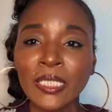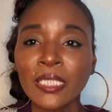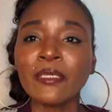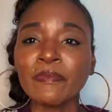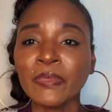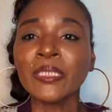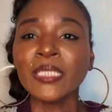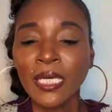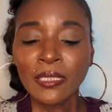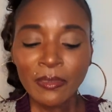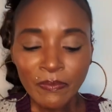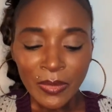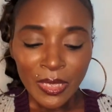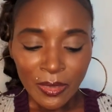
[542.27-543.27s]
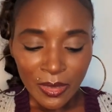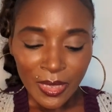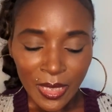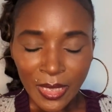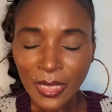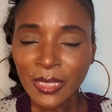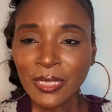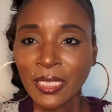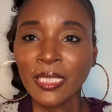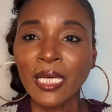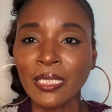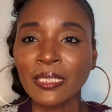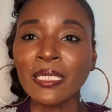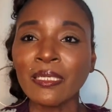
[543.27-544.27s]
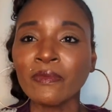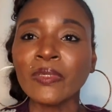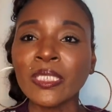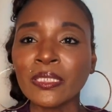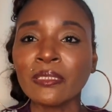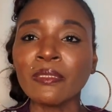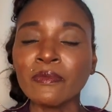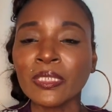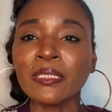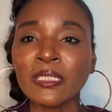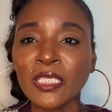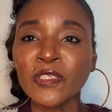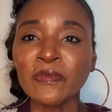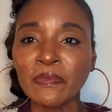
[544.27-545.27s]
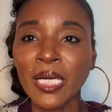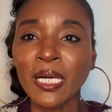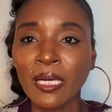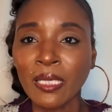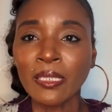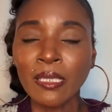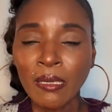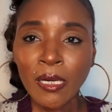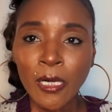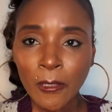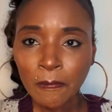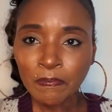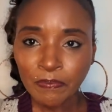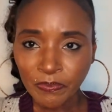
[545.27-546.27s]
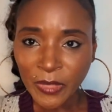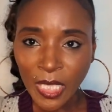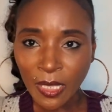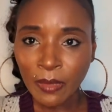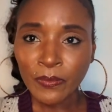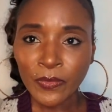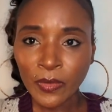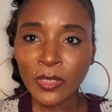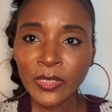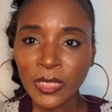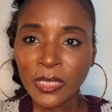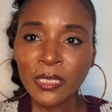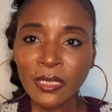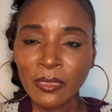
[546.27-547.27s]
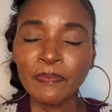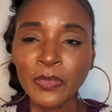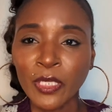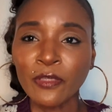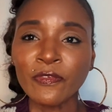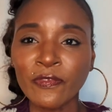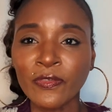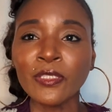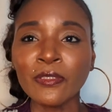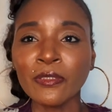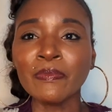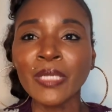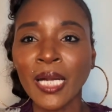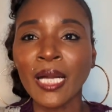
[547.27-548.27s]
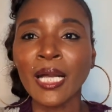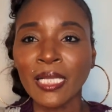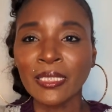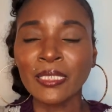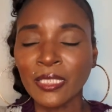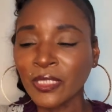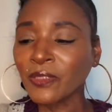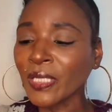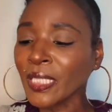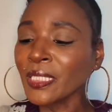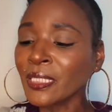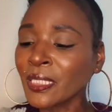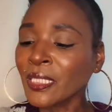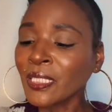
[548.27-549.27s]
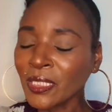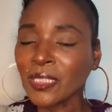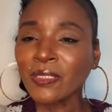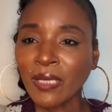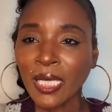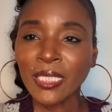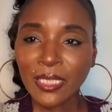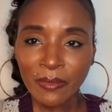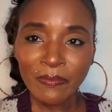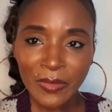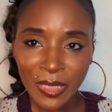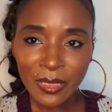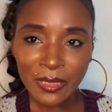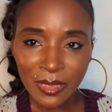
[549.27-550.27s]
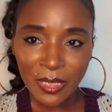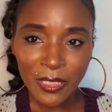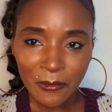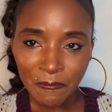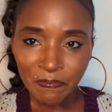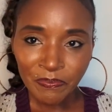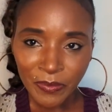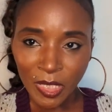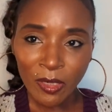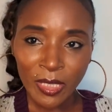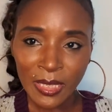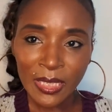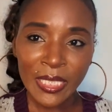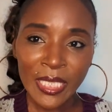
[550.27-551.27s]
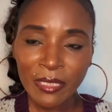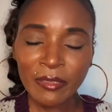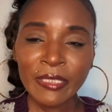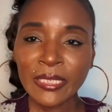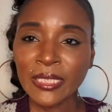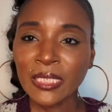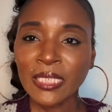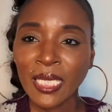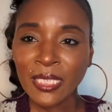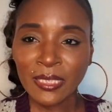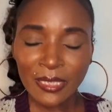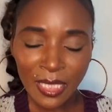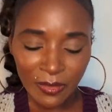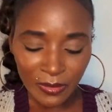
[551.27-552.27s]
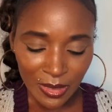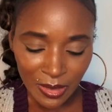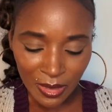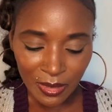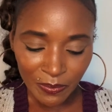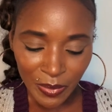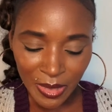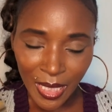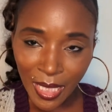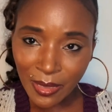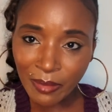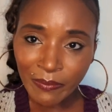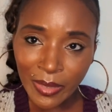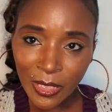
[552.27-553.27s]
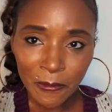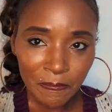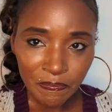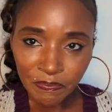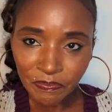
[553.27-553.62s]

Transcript: here, banana milk. Like I said, I can't wait to receive my um, Ambrosia perfume by Ali the Great so I can mix it or layer it, should I say, with this banana milk